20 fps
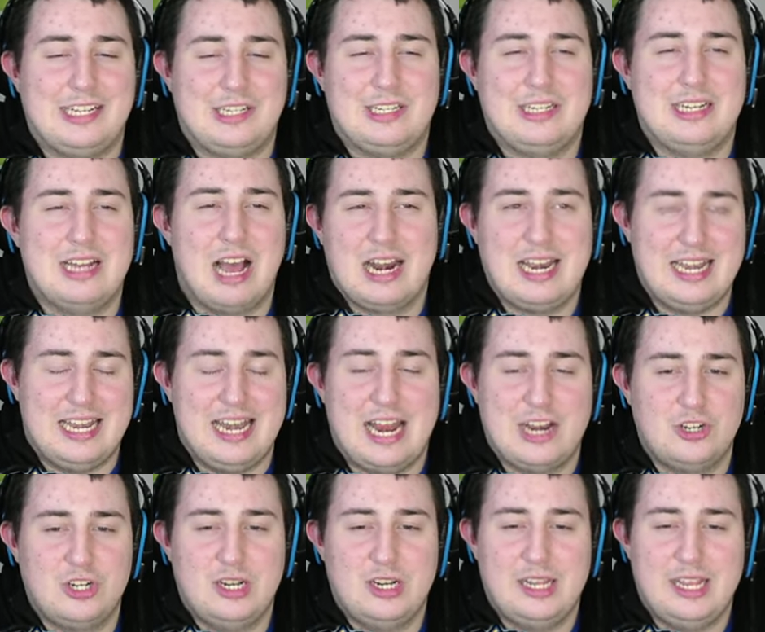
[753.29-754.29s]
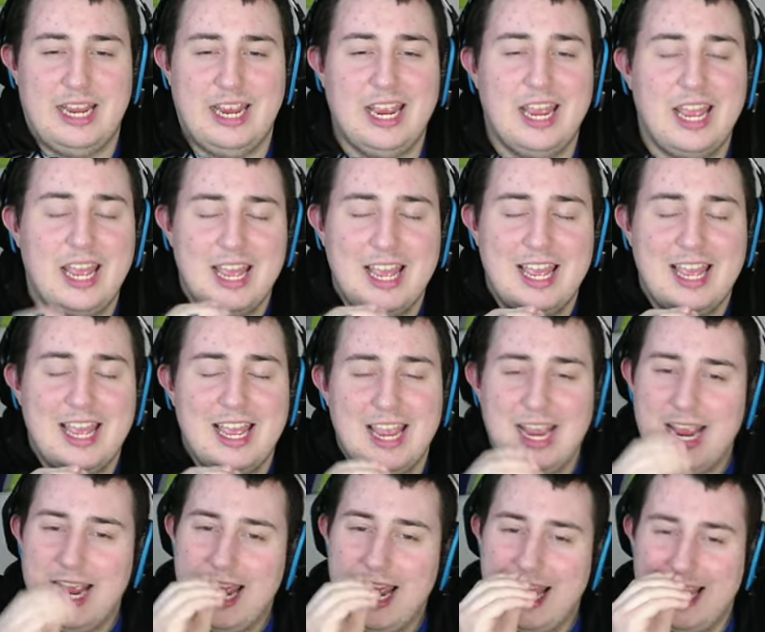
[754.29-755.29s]
unintentionally,
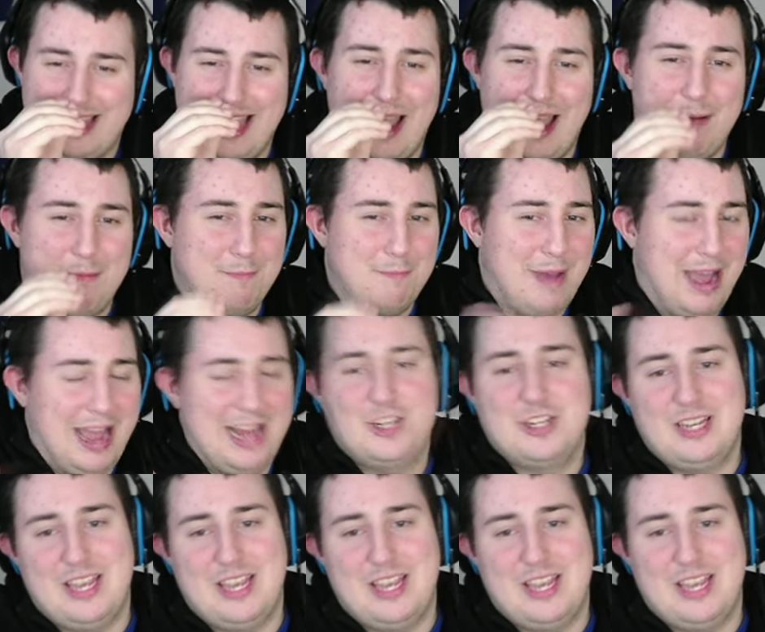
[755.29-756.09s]
that might just get